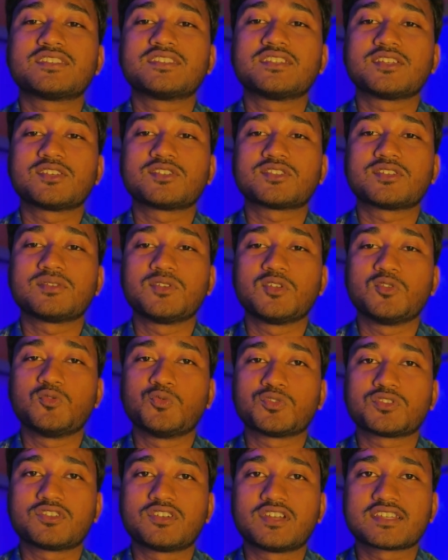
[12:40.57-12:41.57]
in case of
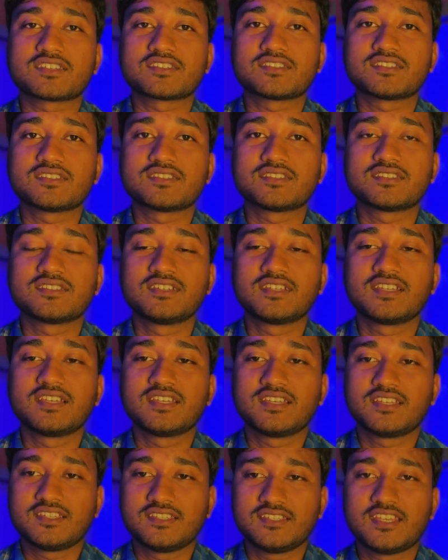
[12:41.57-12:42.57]
pneumothorax?
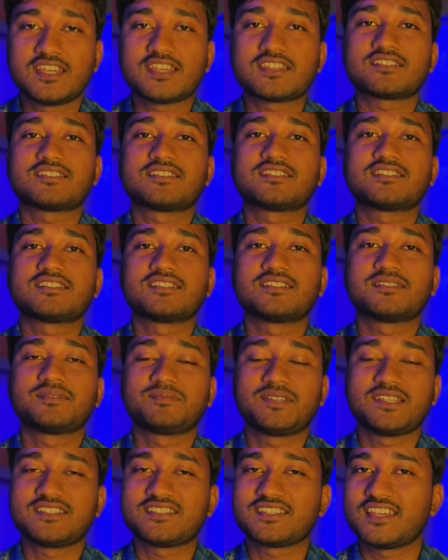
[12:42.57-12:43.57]
Yes,
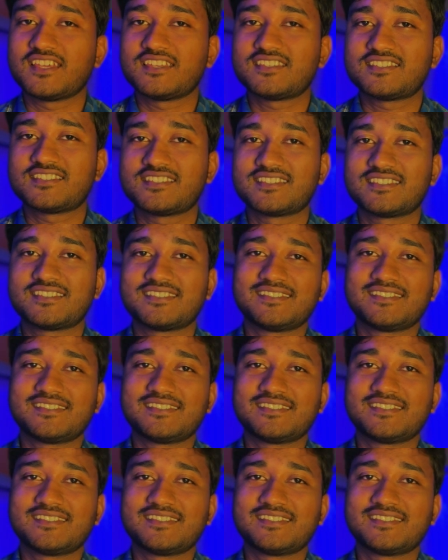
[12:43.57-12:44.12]
please guess.